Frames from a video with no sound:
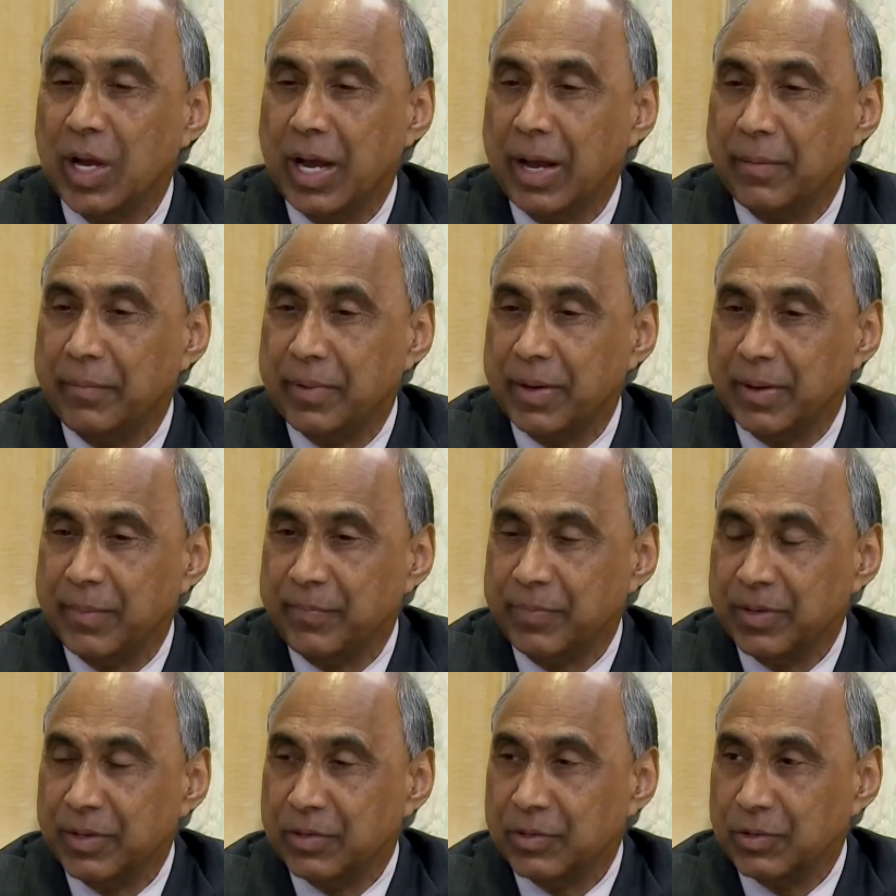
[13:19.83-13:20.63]
have
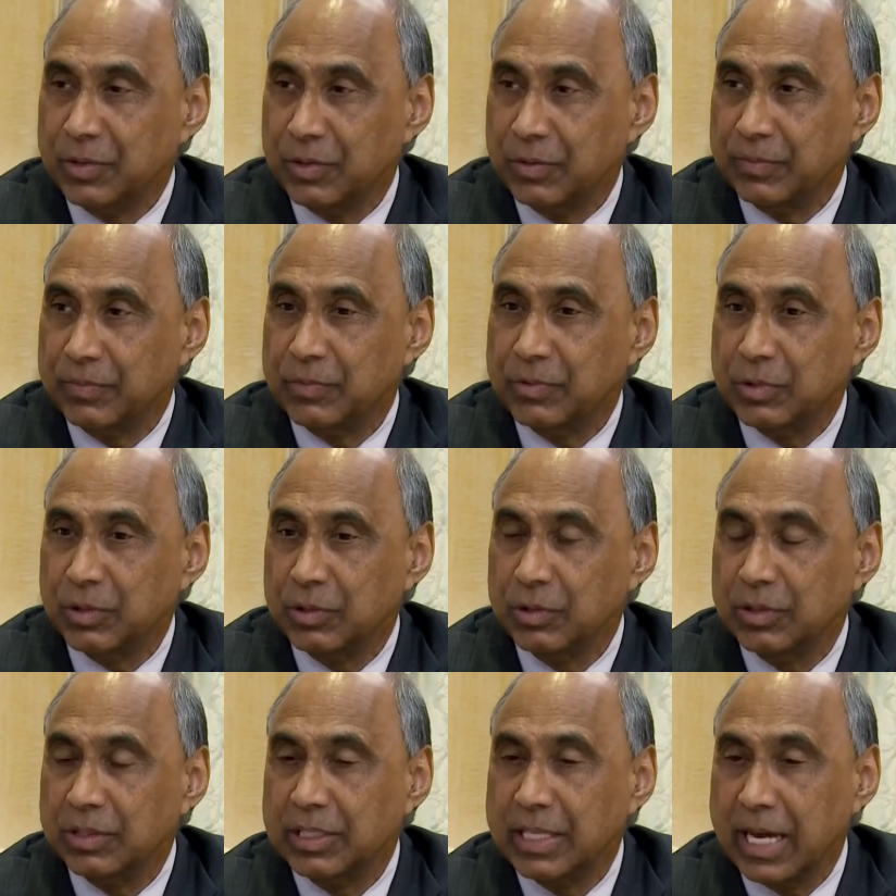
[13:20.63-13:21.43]
so
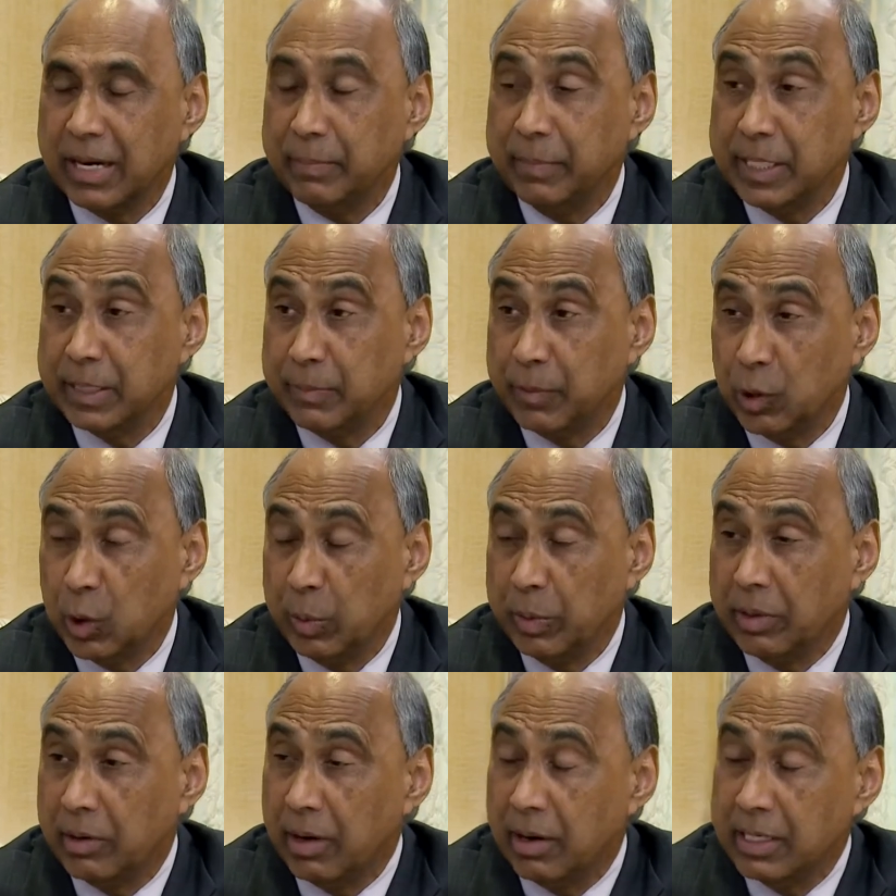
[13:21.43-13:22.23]
that means
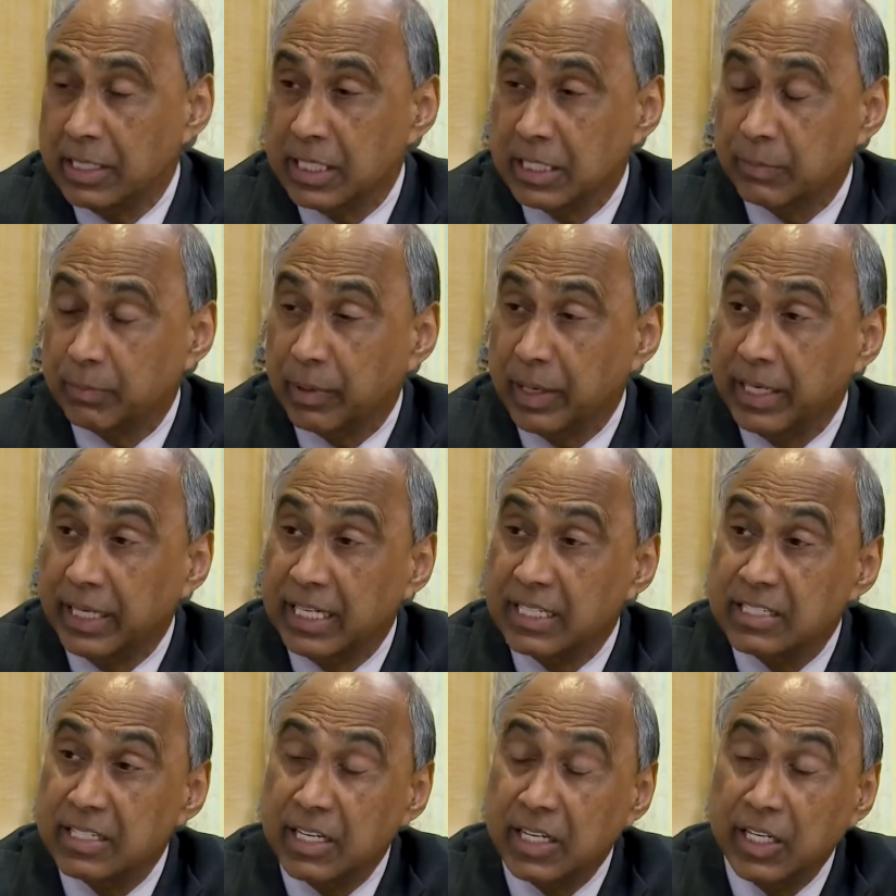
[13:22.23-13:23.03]
Montgomery College is playing
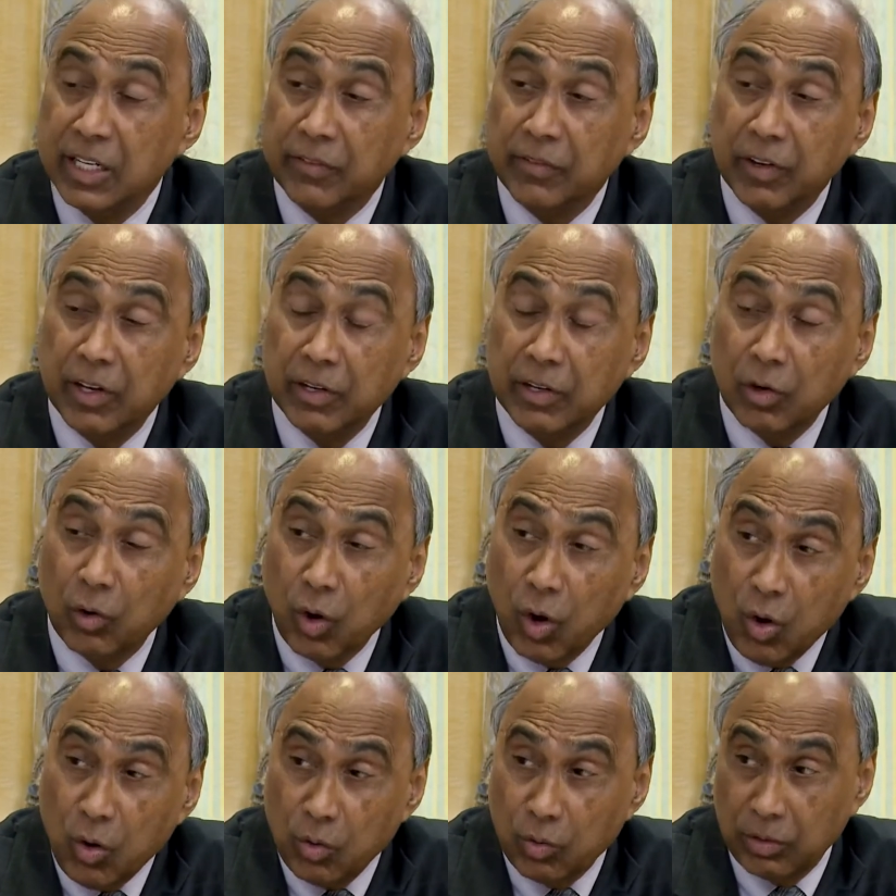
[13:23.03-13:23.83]
a significant
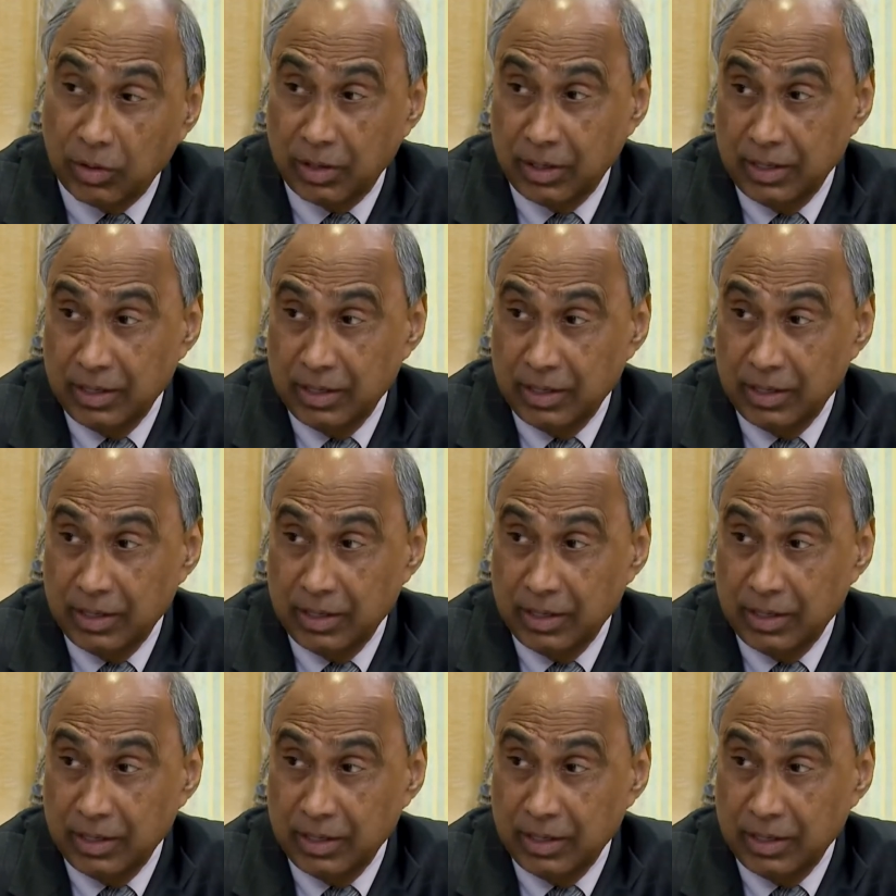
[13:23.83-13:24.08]
role